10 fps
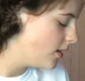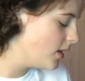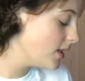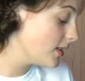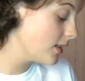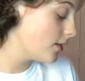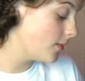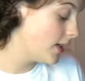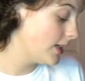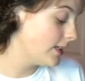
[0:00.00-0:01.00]
next thing on
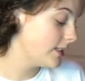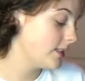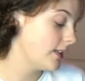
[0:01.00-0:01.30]
my list,